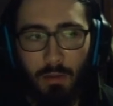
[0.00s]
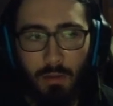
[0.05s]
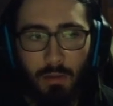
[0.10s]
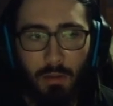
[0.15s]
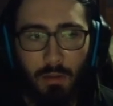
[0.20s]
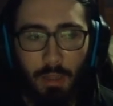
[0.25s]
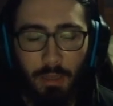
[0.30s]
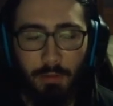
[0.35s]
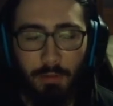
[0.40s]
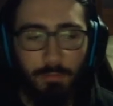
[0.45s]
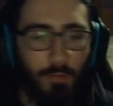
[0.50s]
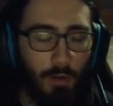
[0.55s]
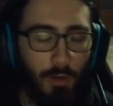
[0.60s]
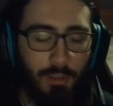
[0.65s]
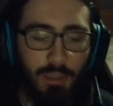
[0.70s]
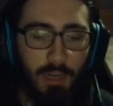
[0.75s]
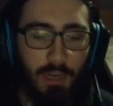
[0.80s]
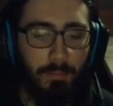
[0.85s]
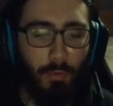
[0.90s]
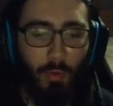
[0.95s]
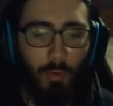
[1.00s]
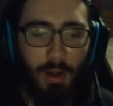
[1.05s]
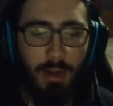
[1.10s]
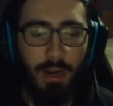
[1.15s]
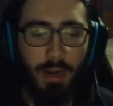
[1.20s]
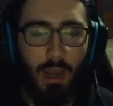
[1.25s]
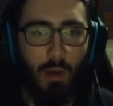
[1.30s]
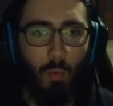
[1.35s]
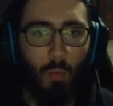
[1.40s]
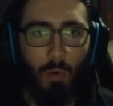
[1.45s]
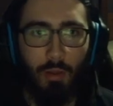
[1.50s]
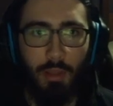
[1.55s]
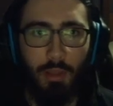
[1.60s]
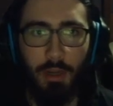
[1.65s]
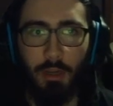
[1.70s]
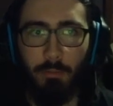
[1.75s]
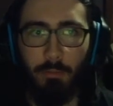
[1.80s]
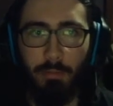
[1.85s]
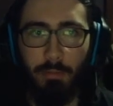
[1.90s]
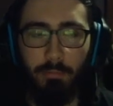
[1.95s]
like for example, right now we're
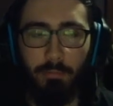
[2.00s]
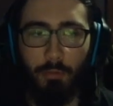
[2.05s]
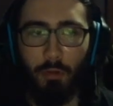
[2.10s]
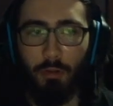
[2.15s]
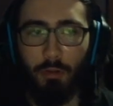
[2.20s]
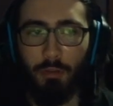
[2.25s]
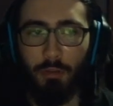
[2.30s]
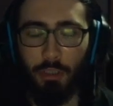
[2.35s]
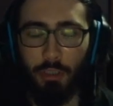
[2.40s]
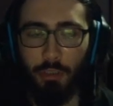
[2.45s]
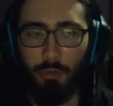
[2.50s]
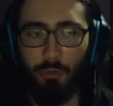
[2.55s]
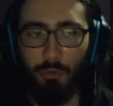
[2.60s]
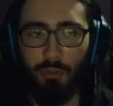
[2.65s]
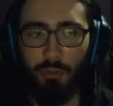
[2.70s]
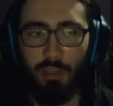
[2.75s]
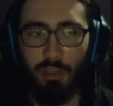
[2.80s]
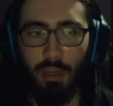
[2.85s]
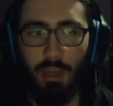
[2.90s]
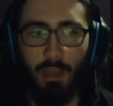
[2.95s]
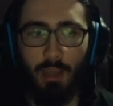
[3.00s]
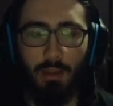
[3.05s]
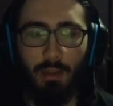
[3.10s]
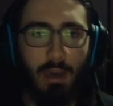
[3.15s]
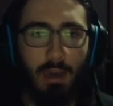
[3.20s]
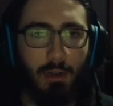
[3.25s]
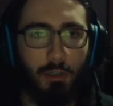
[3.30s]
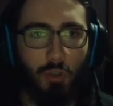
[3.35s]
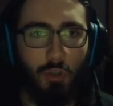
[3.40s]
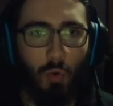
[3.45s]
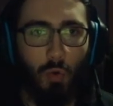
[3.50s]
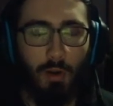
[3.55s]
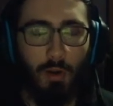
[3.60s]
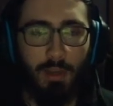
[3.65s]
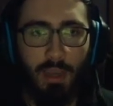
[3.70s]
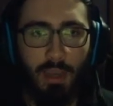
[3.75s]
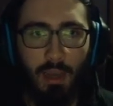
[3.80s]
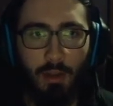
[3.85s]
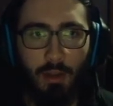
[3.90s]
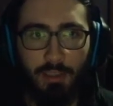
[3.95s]
letting people use a Ladder Tour
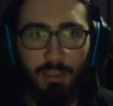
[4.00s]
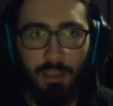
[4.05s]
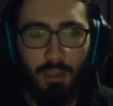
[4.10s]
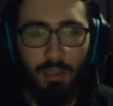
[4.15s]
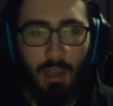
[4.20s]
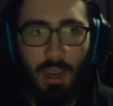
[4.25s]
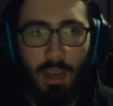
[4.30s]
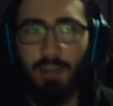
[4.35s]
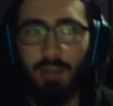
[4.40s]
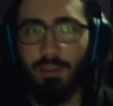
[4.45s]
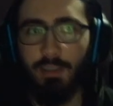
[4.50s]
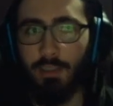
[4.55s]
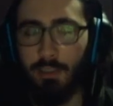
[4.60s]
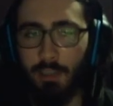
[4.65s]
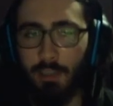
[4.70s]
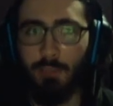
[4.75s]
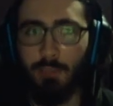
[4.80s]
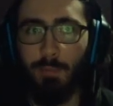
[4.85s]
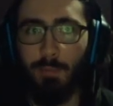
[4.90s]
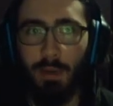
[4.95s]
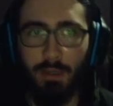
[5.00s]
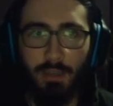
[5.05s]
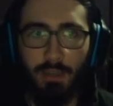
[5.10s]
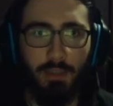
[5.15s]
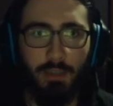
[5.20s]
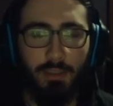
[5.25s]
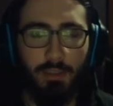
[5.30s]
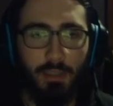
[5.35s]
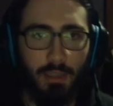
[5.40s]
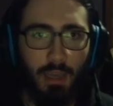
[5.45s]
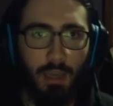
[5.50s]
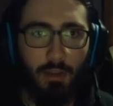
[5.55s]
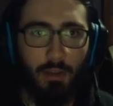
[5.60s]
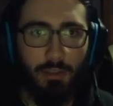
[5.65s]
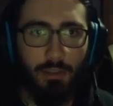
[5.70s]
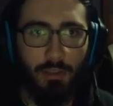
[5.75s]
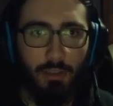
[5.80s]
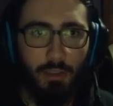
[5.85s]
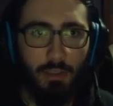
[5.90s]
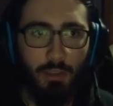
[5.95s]
account as a suspect test
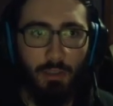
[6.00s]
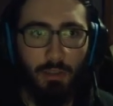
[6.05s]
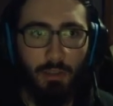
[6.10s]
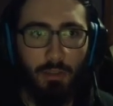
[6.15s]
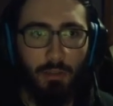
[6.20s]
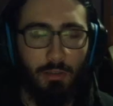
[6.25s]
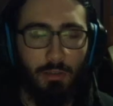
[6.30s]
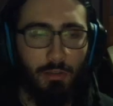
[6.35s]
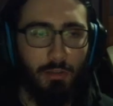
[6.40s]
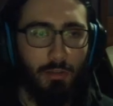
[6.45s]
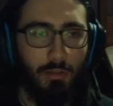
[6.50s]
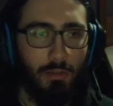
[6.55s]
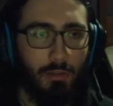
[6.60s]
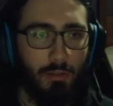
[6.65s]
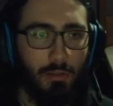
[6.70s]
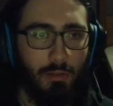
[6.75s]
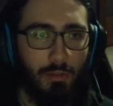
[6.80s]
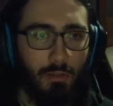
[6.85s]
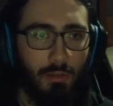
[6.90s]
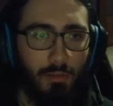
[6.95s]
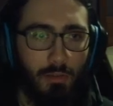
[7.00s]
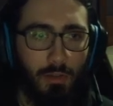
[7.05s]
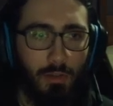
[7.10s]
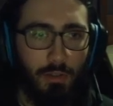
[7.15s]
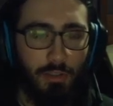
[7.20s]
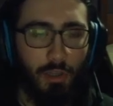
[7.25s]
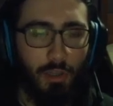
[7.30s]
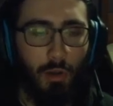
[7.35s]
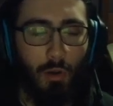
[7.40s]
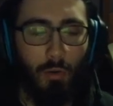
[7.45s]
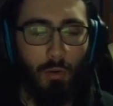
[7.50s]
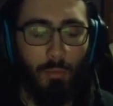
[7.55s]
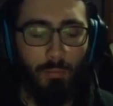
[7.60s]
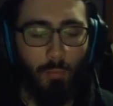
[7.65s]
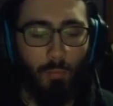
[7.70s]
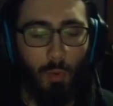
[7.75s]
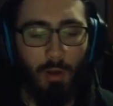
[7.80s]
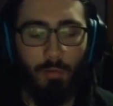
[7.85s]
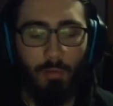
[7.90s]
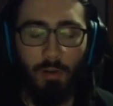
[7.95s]
account. And so
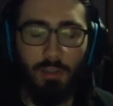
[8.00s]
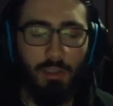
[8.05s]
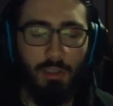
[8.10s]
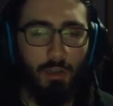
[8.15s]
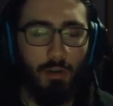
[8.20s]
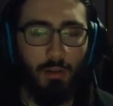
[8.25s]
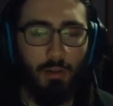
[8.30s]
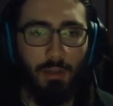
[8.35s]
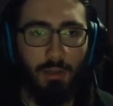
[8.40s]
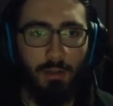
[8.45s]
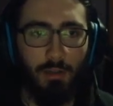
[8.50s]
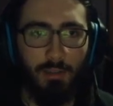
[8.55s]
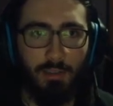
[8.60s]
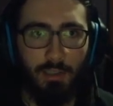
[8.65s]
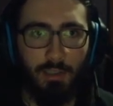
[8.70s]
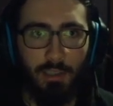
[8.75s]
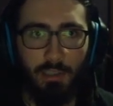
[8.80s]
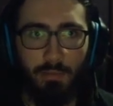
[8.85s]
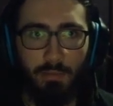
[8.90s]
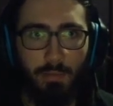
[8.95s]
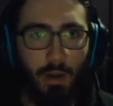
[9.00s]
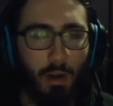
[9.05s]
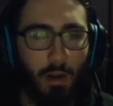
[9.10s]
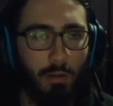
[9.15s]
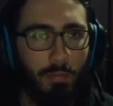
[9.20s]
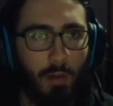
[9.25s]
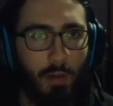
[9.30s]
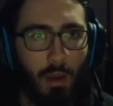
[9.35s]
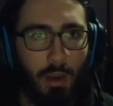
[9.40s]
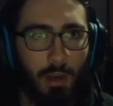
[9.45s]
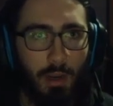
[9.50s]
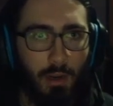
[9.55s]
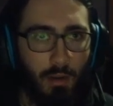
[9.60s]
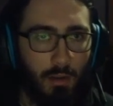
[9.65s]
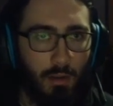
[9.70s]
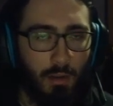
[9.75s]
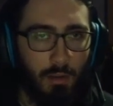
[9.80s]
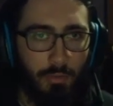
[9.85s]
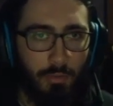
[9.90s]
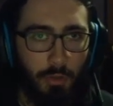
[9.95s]
one of our tier leaders is verifying
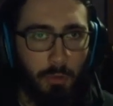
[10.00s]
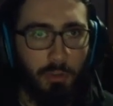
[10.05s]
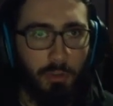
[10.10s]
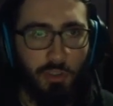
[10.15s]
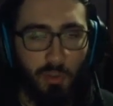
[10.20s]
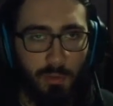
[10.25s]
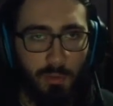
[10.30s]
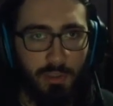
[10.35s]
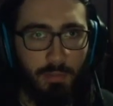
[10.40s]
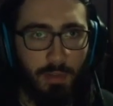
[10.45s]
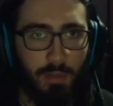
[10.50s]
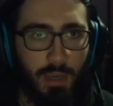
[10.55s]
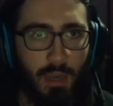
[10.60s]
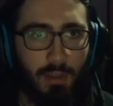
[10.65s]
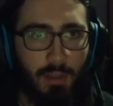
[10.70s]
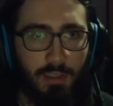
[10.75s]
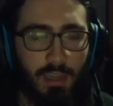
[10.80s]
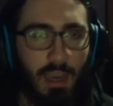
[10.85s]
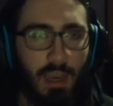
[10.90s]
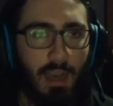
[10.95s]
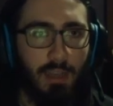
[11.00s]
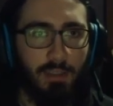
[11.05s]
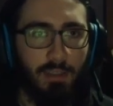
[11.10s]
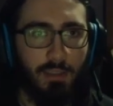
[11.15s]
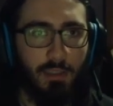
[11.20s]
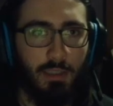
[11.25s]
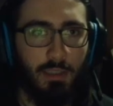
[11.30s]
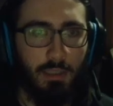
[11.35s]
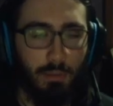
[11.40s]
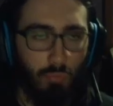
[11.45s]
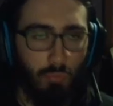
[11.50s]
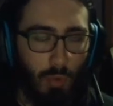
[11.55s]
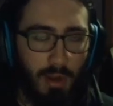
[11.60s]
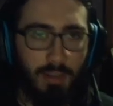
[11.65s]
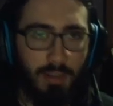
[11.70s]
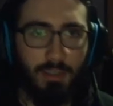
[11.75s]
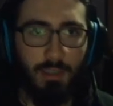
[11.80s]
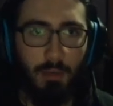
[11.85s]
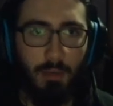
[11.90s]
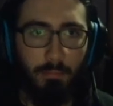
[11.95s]
those sorts of accounts as the
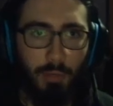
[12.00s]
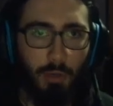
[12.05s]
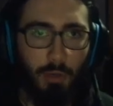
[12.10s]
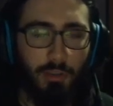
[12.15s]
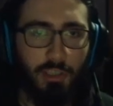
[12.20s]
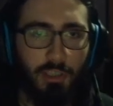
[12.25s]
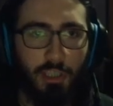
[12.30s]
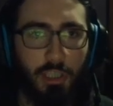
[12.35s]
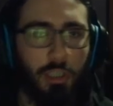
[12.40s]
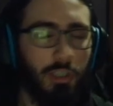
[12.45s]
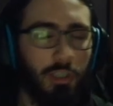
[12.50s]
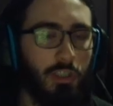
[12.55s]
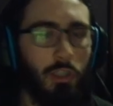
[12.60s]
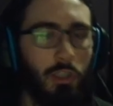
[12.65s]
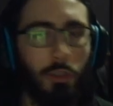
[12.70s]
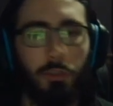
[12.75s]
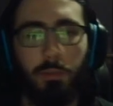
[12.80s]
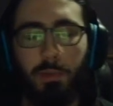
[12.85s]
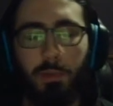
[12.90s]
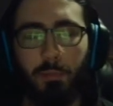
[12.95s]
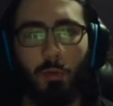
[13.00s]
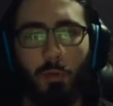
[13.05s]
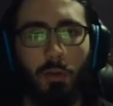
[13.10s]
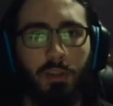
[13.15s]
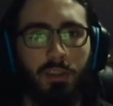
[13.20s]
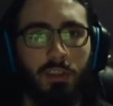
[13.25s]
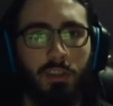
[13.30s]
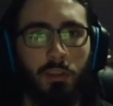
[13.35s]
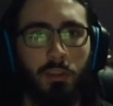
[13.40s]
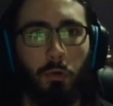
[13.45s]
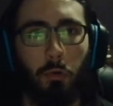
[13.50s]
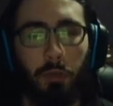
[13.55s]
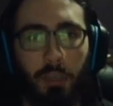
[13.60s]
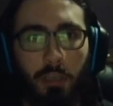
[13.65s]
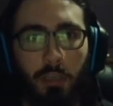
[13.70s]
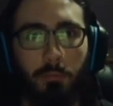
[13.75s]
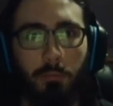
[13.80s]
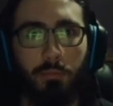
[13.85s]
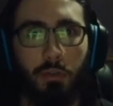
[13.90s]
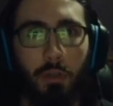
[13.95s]
reqs get posted, just so those people can still
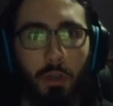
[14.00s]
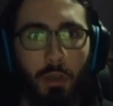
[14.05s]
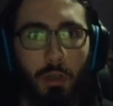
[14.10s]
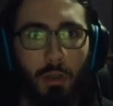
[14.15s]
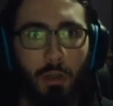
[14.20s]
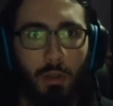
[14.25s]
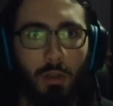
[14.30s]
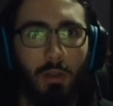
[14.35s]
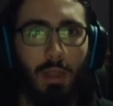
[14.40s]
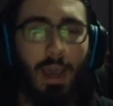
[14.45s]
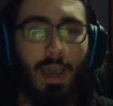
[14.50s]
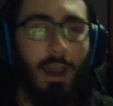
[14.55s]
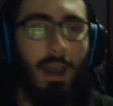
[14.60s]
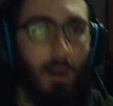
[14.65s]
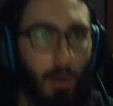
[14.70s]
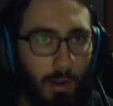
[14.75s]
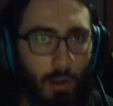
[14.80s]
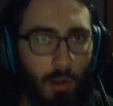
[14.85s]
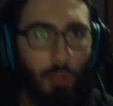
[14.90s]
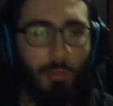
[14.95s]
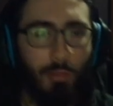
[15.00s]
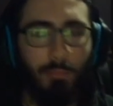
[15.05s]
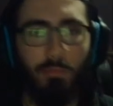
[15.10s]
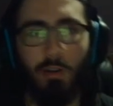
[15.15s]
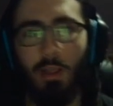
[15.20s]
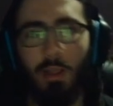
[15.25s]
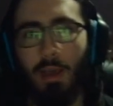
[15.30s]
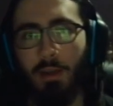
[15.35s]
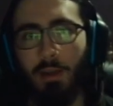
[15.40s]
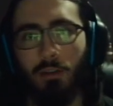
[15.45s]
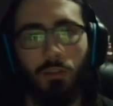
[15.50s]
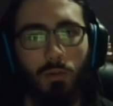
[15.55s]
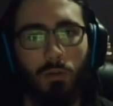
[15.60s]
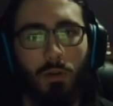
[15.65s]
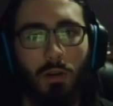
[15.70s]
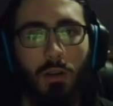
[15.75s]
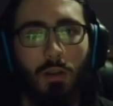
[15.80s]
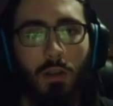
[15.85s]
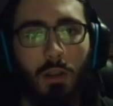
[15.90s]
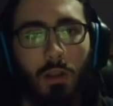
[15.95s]
keep laddering on them for tour.